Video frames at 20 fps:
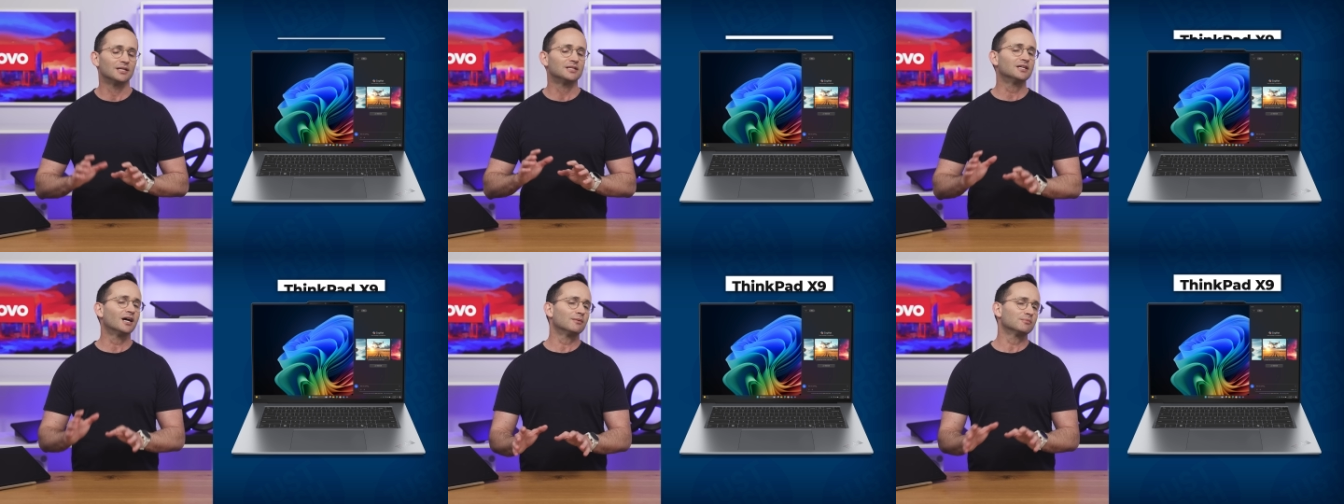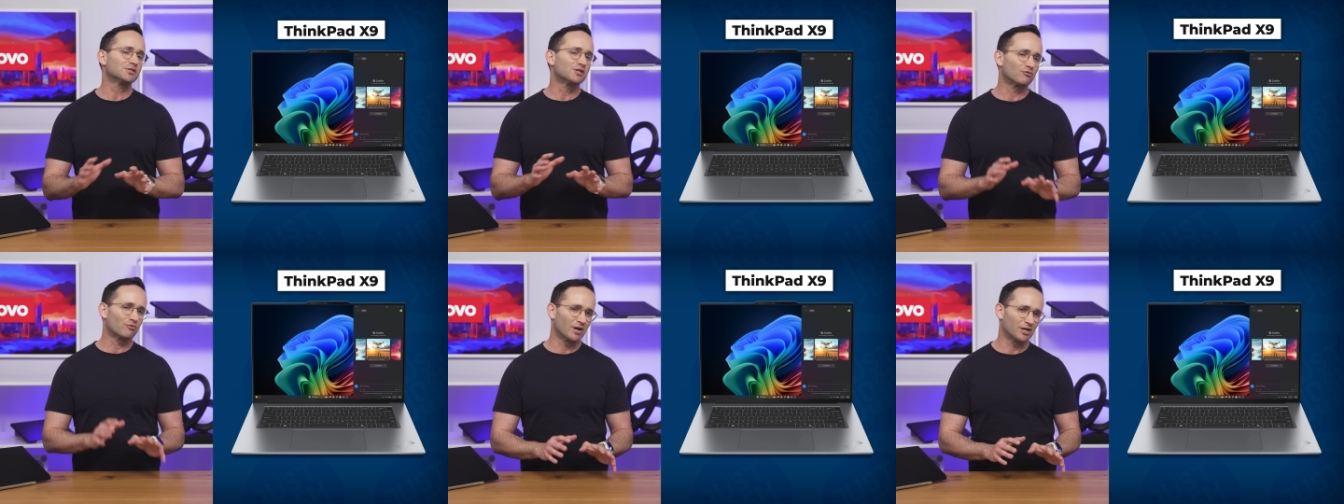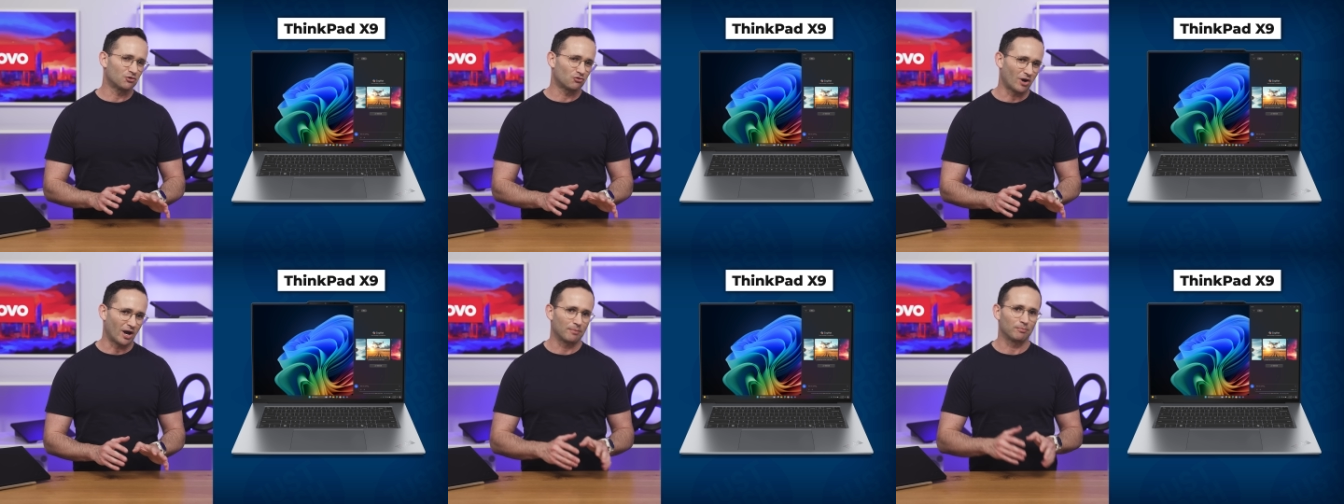It dumps the
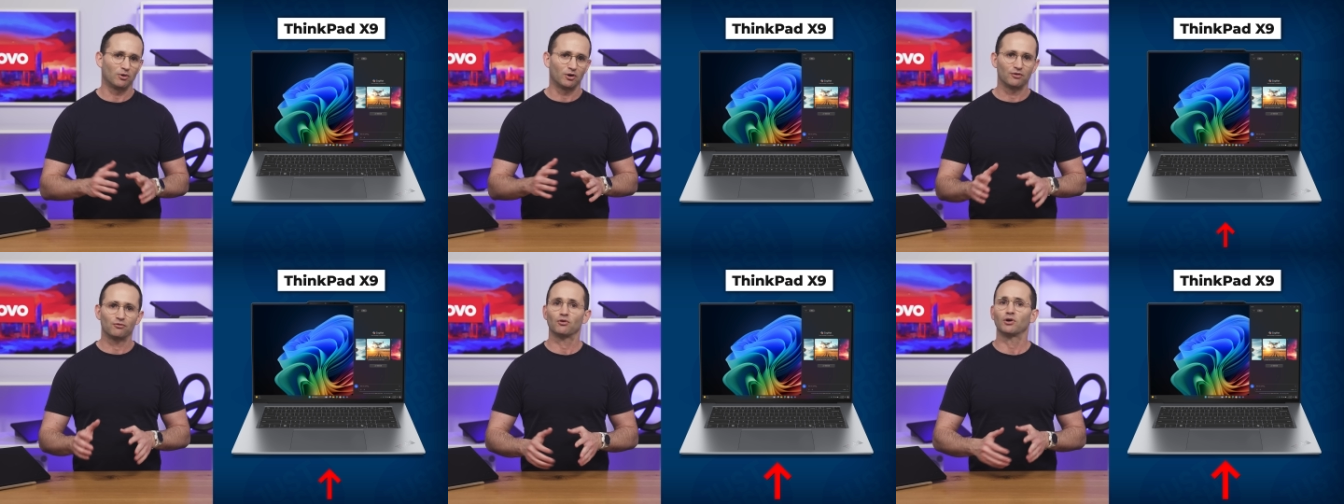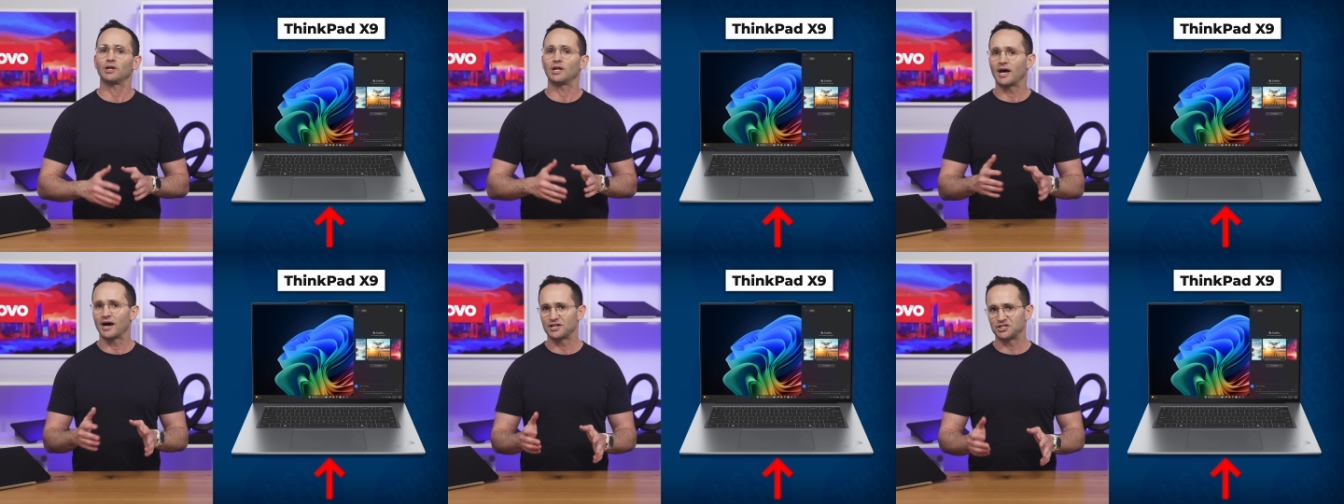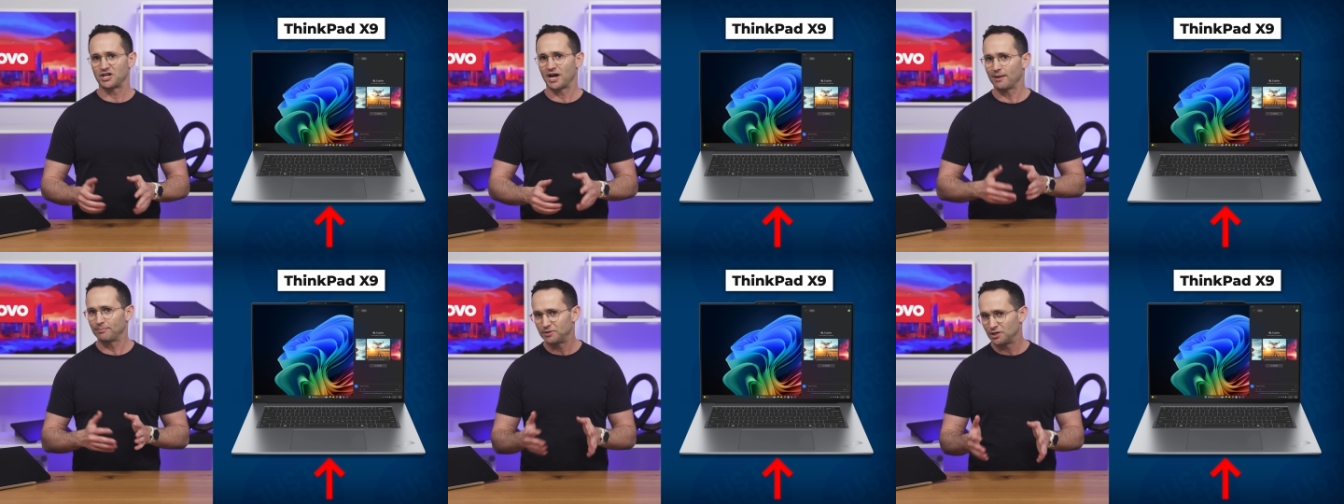red trackpoint for a
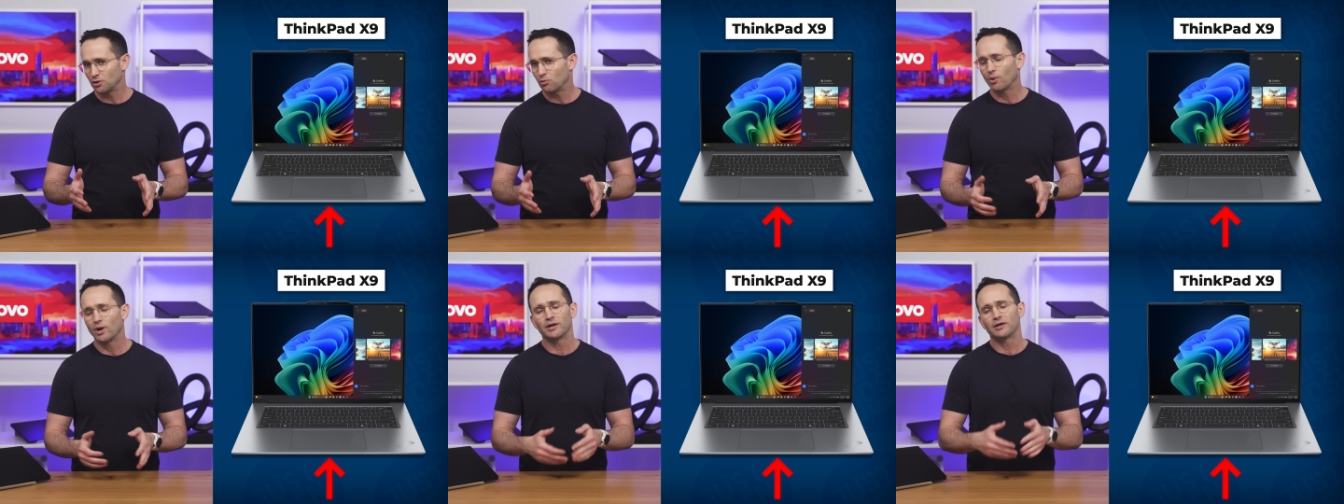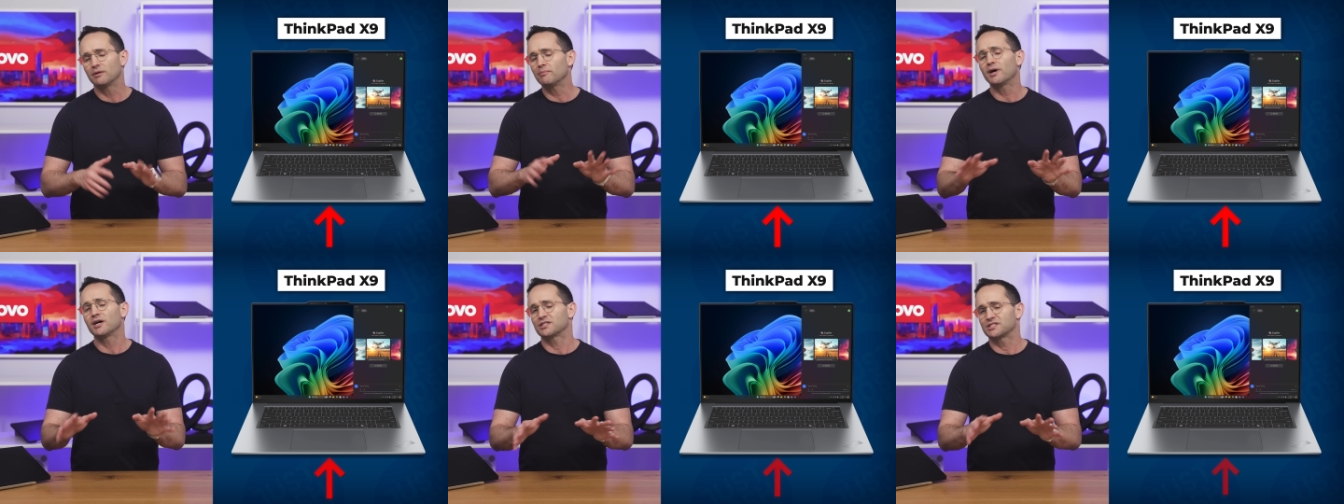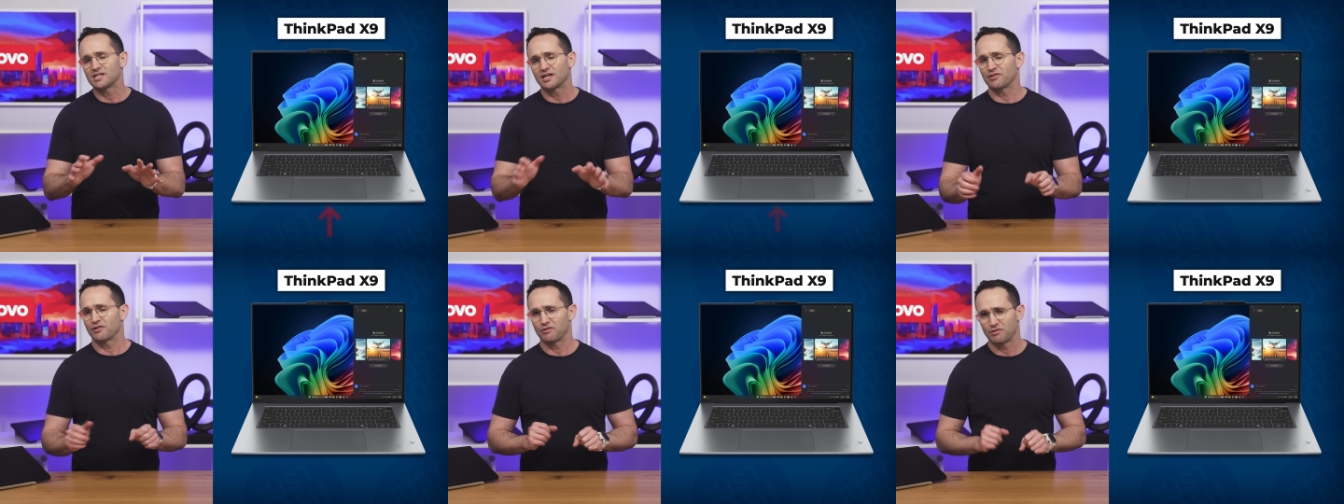large haptic one,
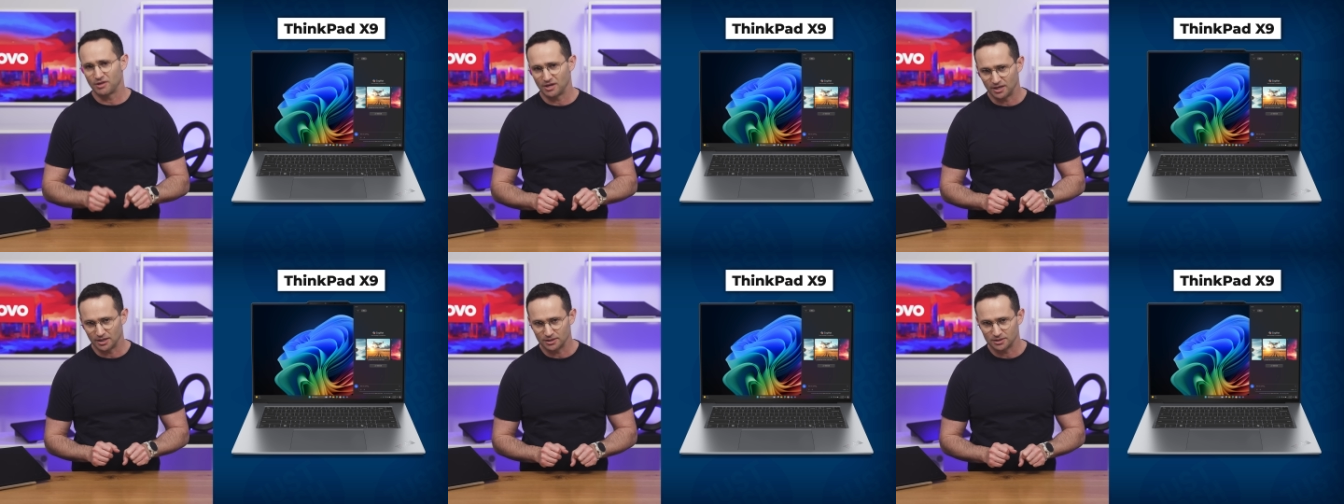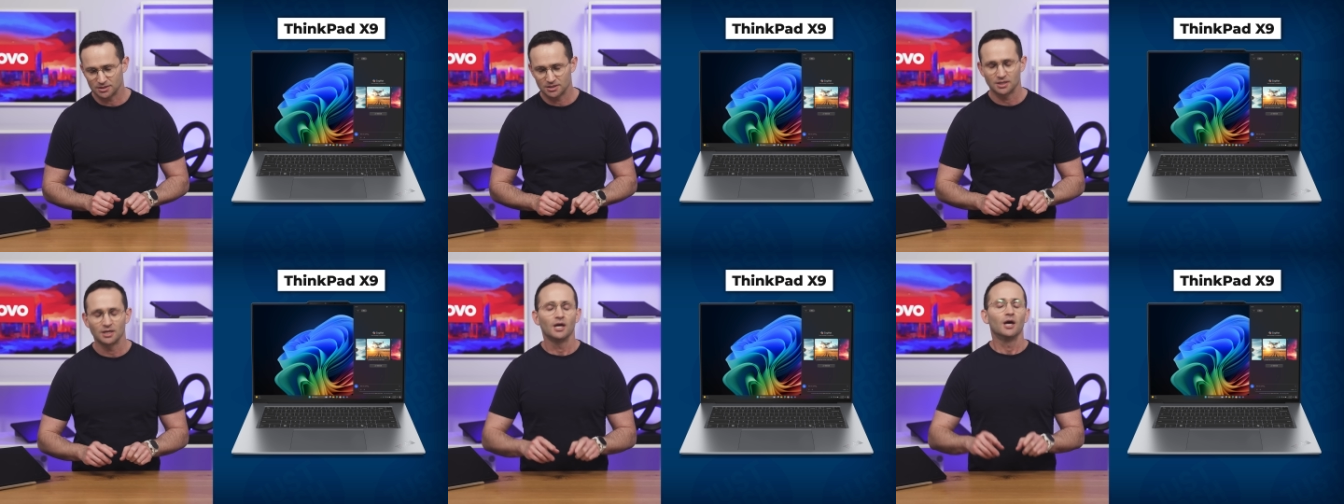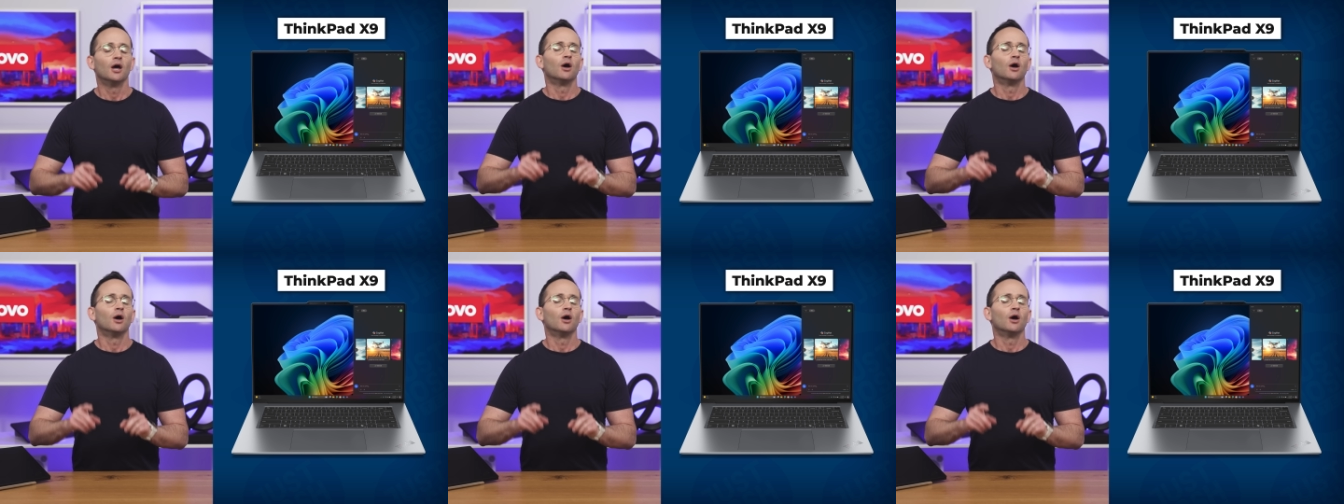amongst other things.